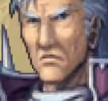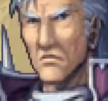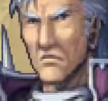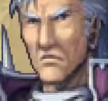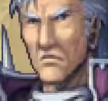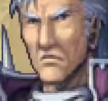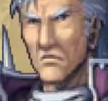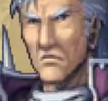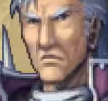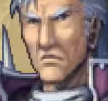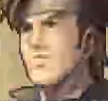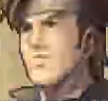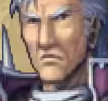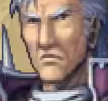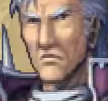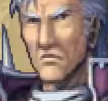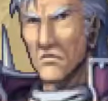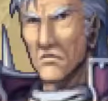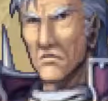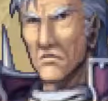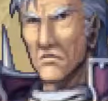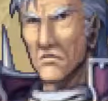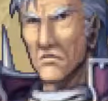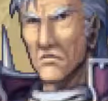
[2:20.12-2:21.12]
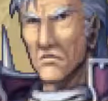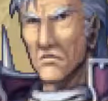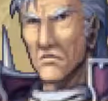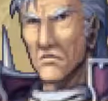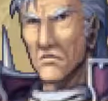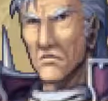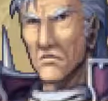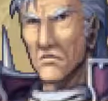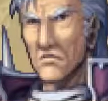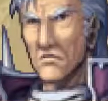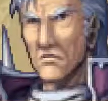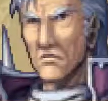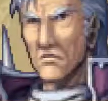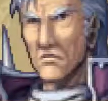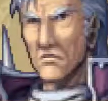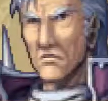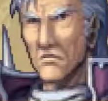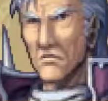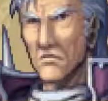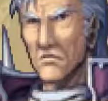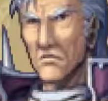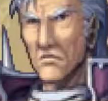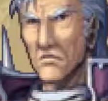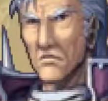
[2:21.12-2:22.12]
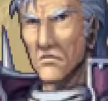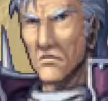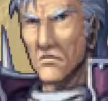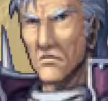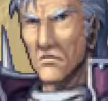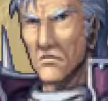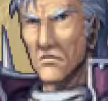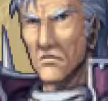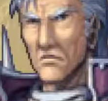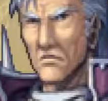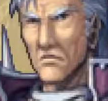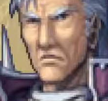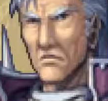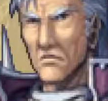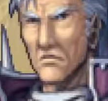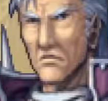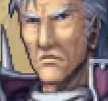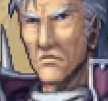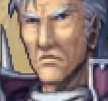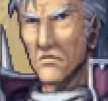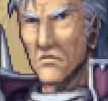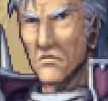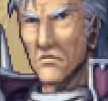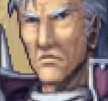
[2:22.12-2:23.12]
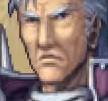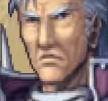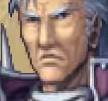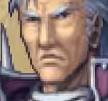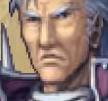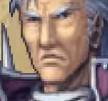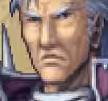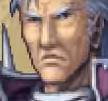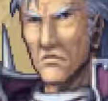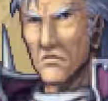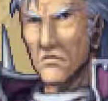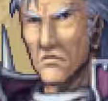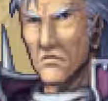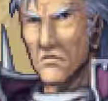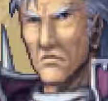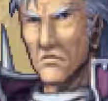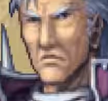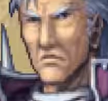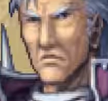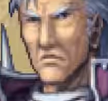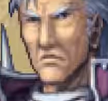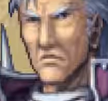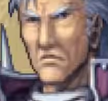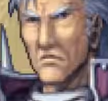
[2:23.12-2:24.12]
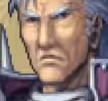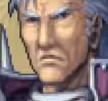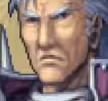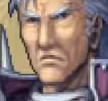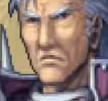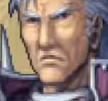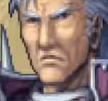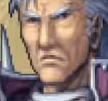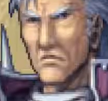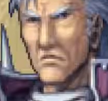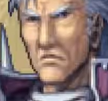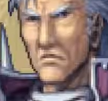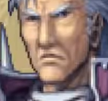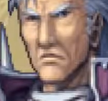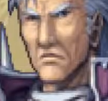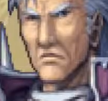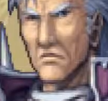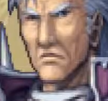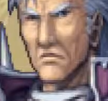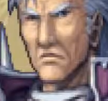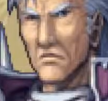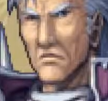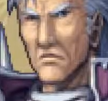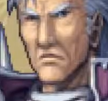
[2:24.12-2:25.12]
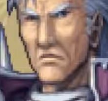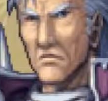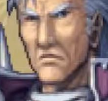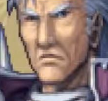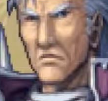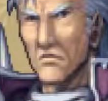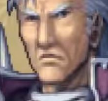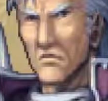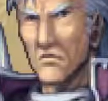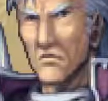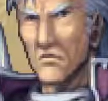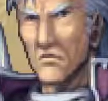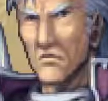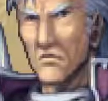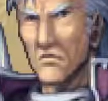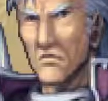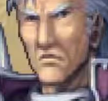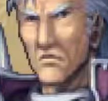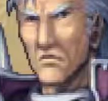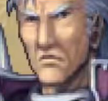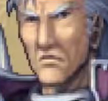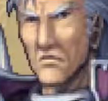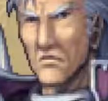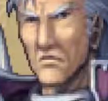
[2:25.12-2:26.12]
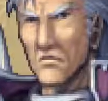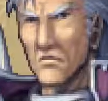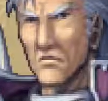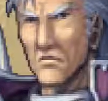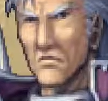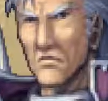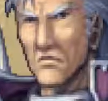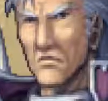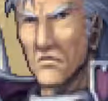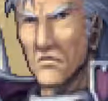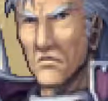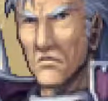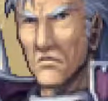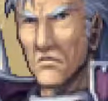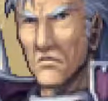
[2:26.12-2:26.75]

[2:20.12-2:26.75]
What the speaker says: (no one is talking)